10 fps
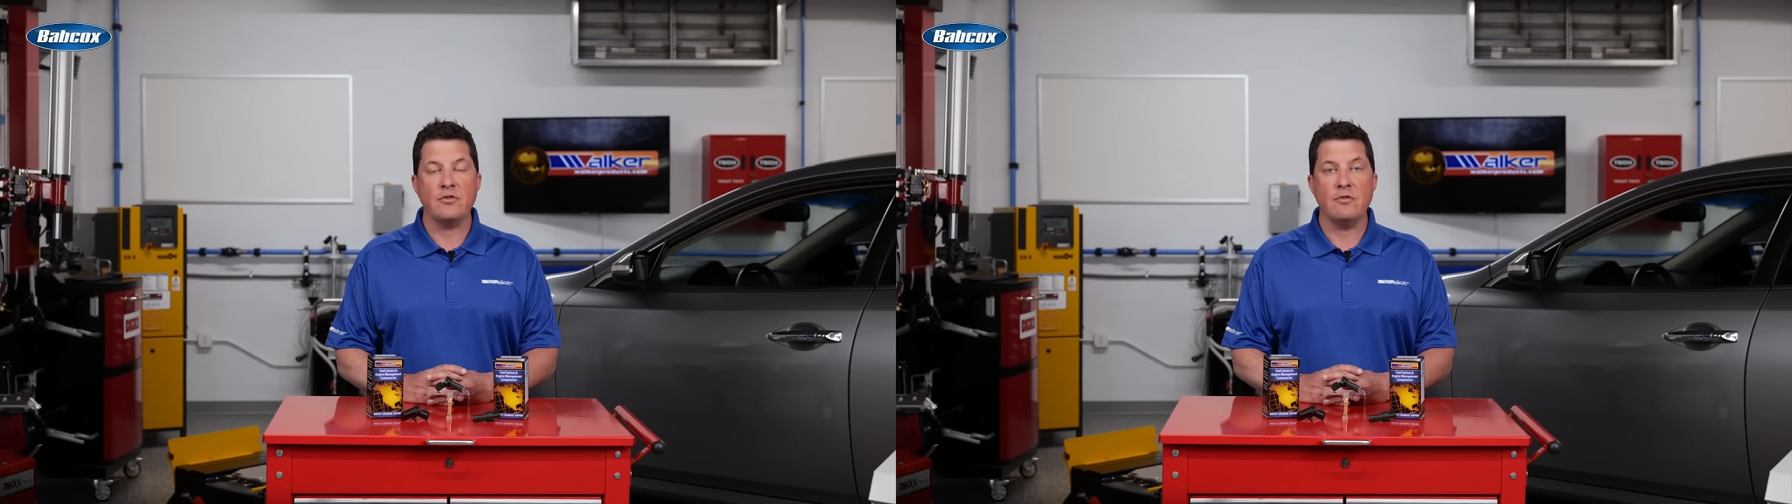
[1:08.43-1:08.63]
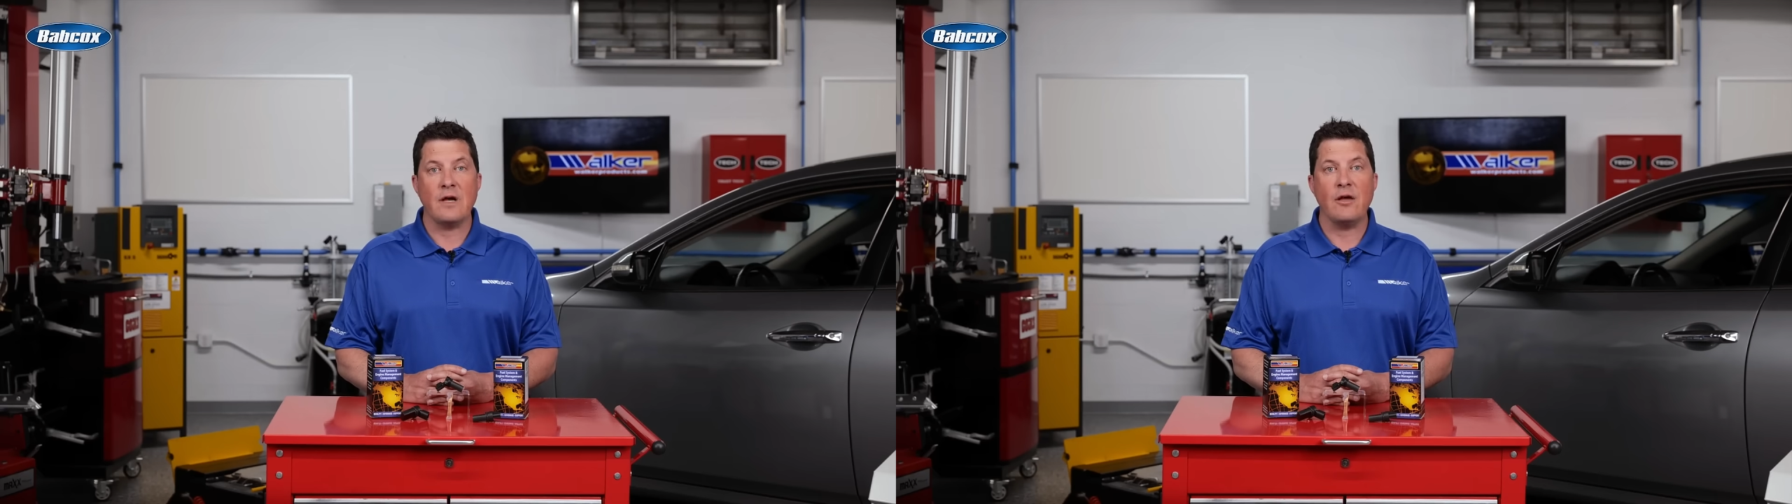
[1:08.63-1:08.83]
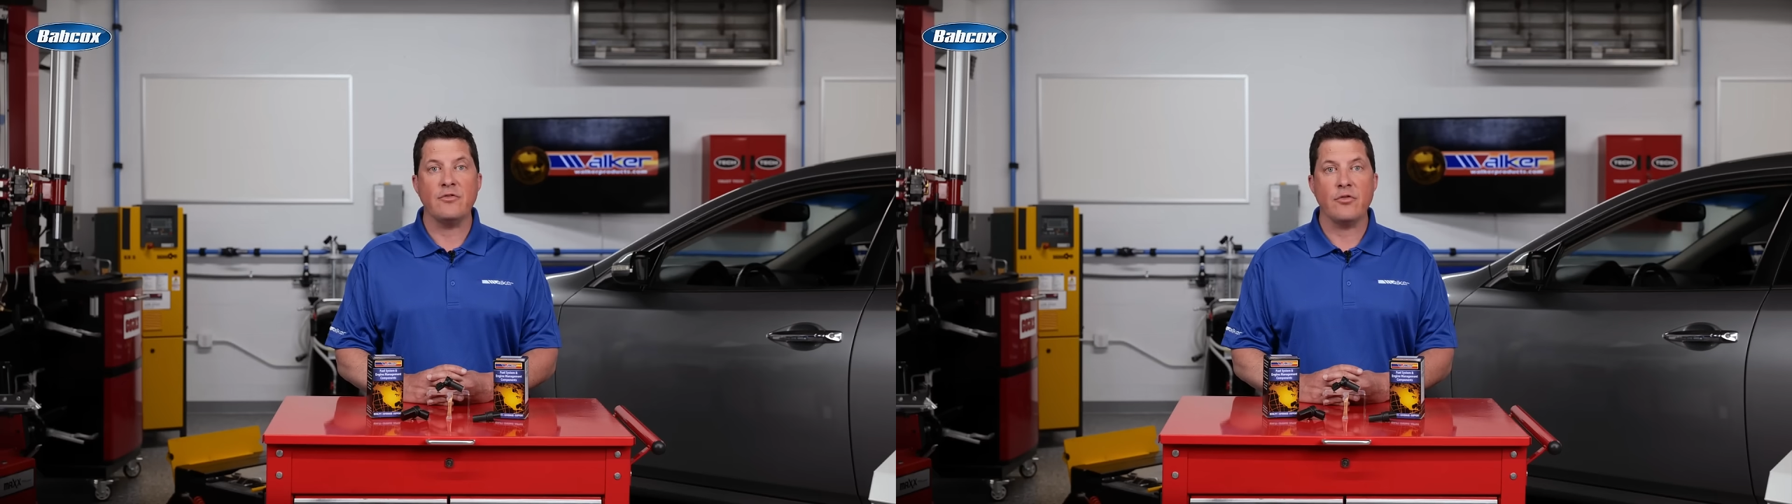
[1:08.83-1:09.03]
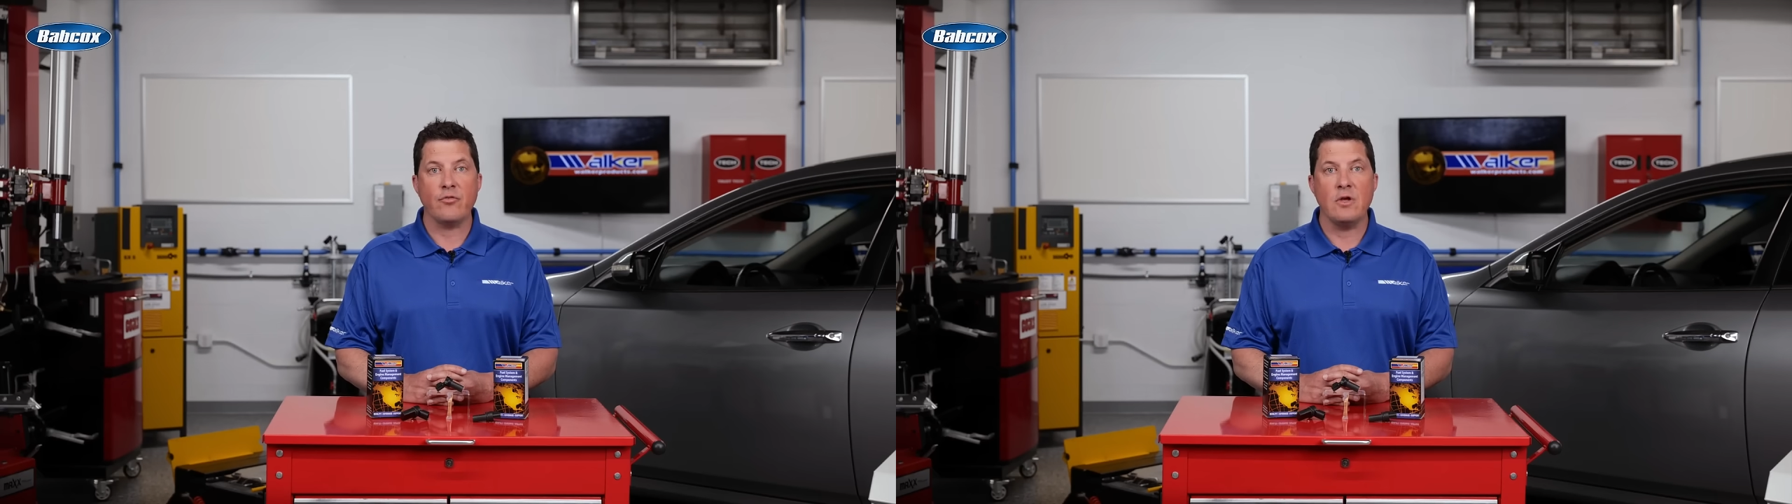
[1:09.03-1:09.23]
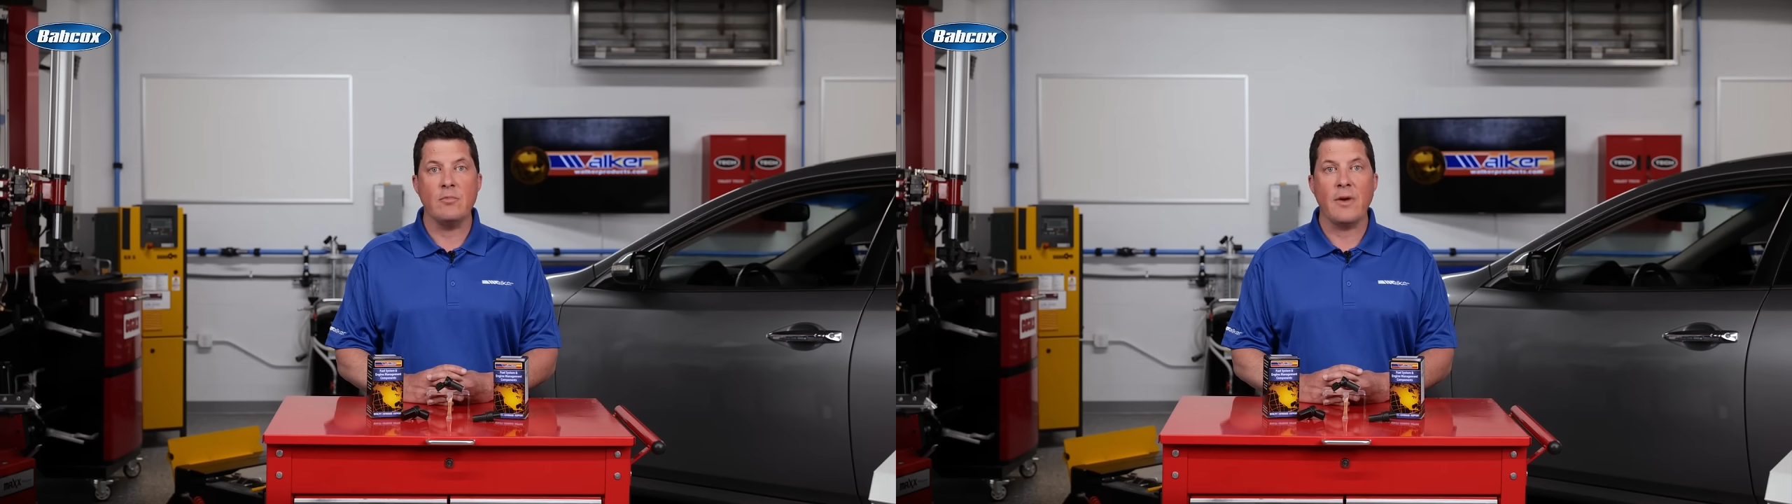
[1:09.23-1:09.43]

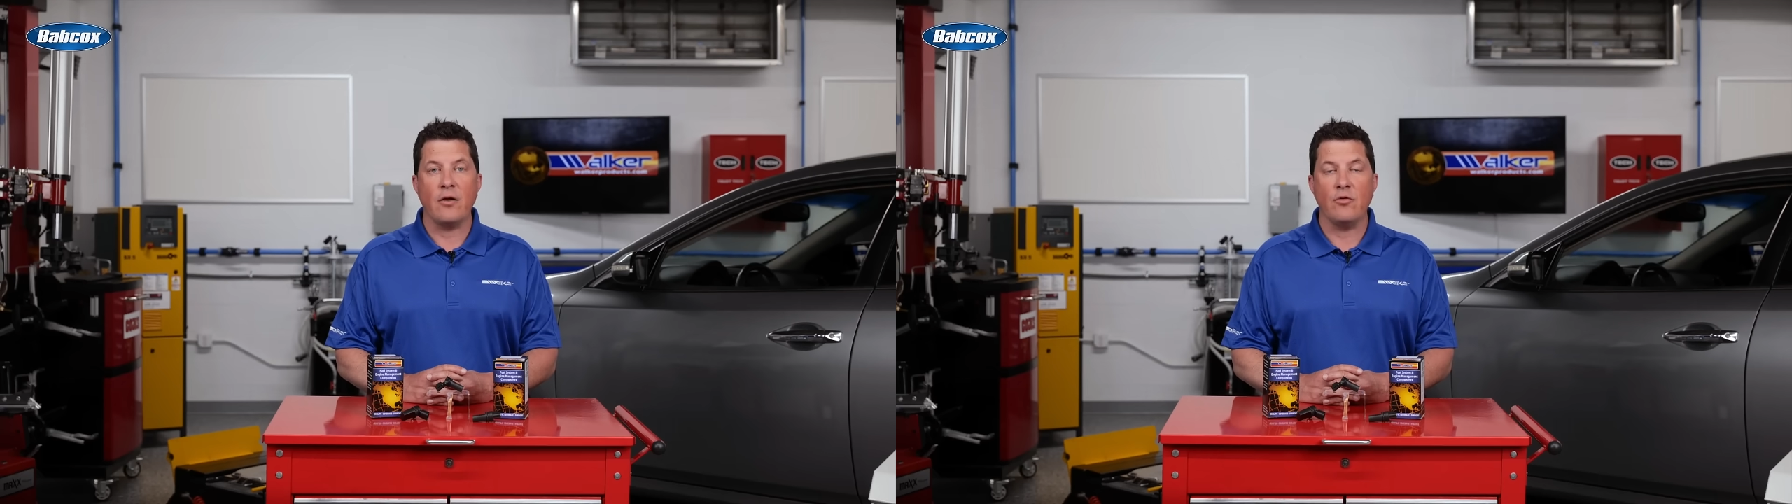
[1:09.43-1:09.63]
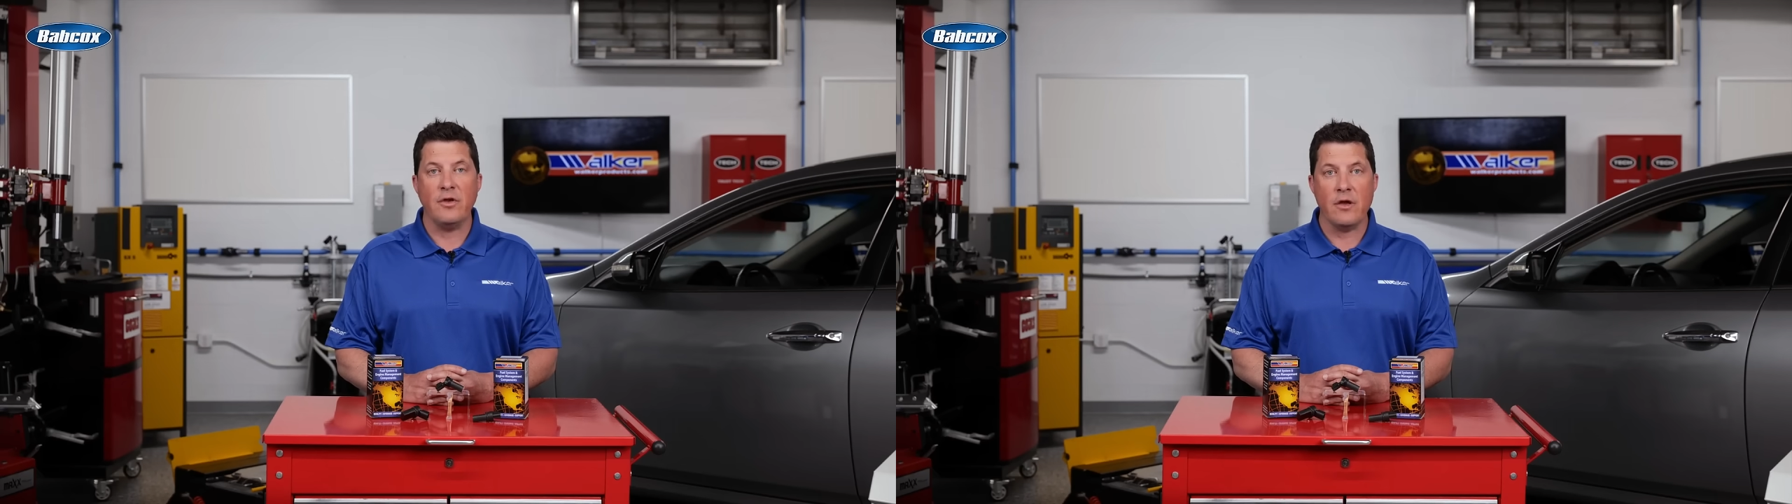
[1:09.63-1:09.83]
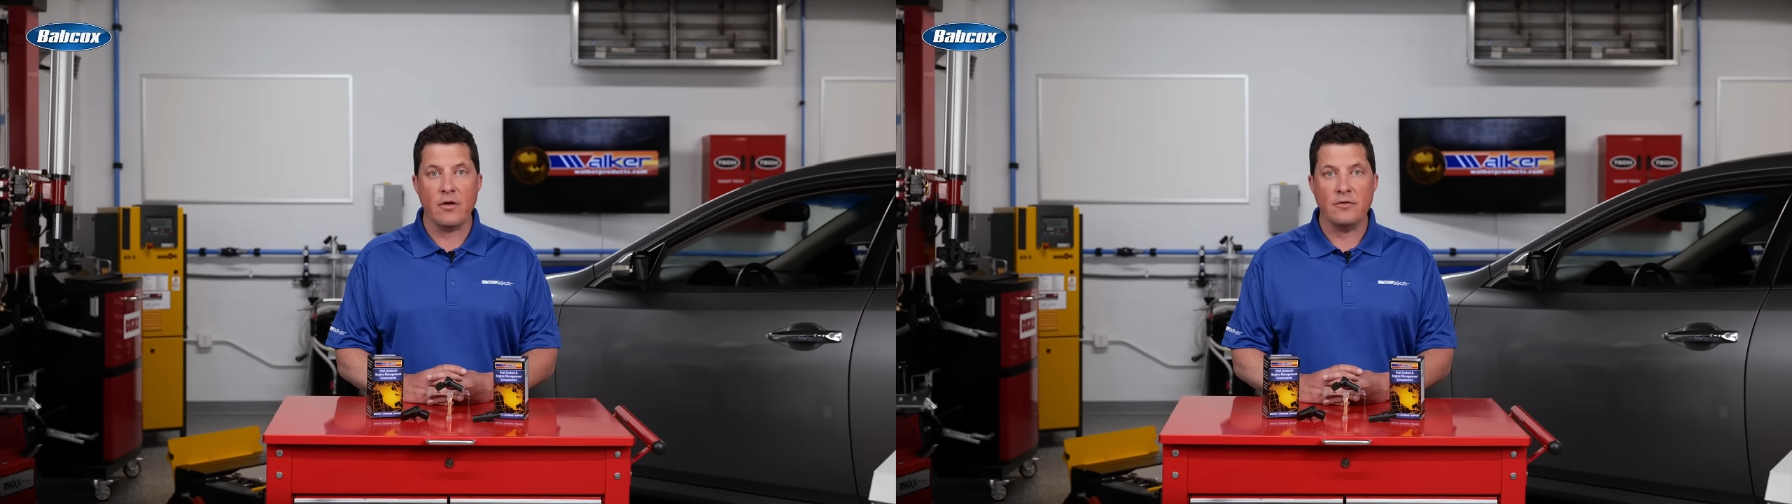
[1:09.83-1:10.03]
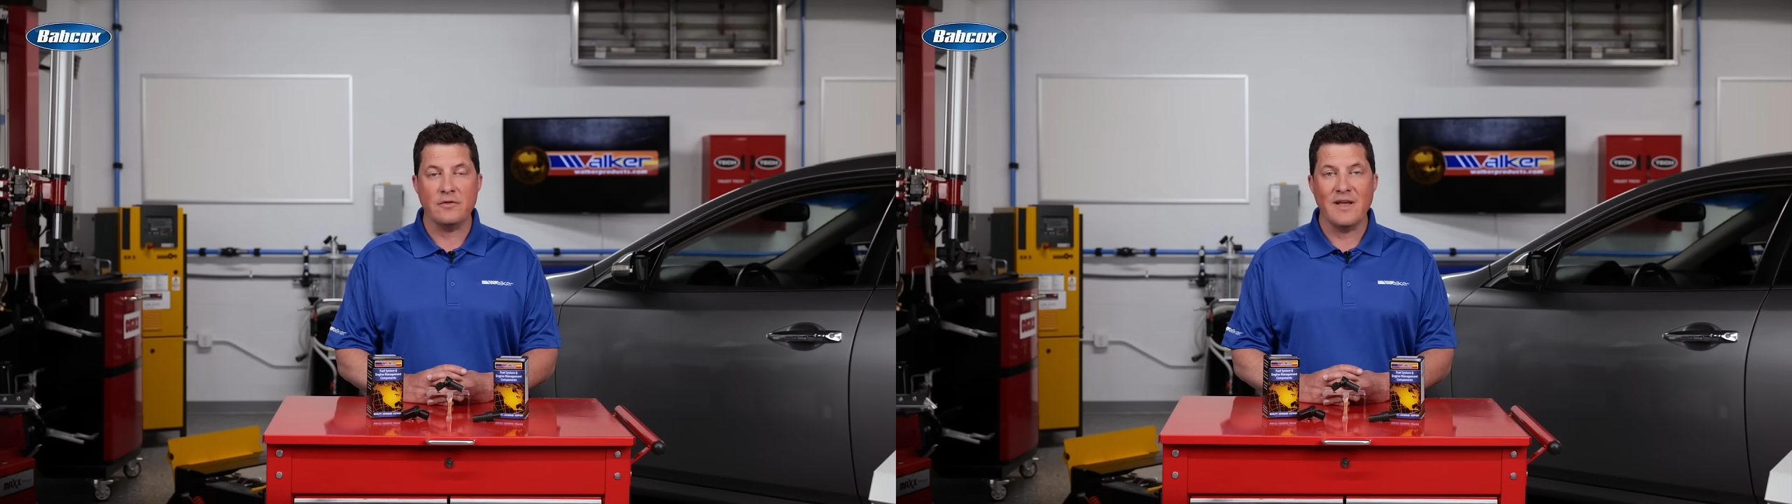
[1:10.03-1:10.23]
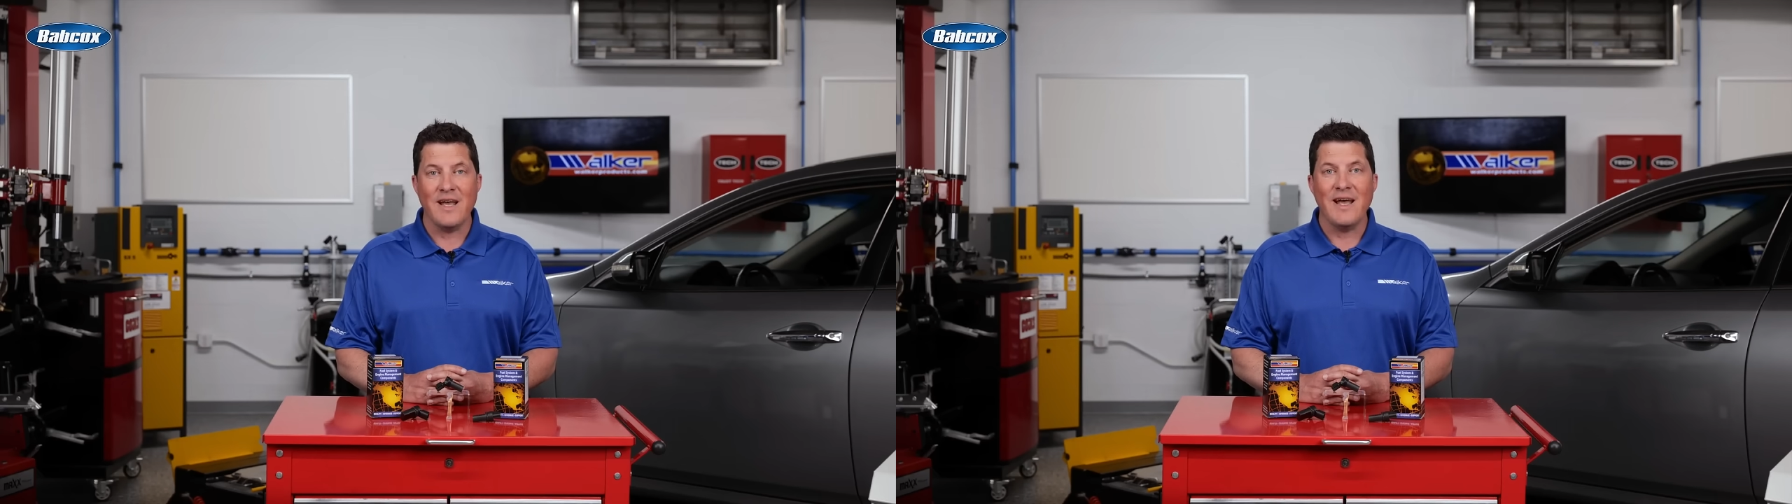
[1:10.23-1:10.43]
2003 model years,